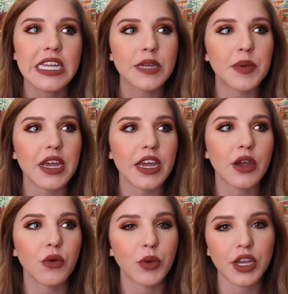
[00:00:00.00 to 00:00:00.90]
to
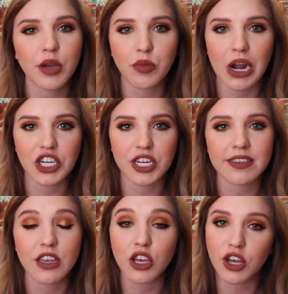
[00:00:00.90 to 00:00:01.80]
be really good
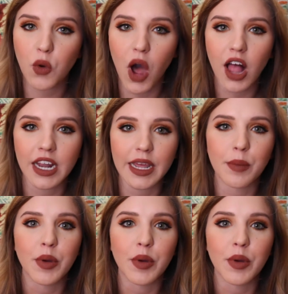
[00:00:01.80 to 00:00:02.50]
brushes and good quality,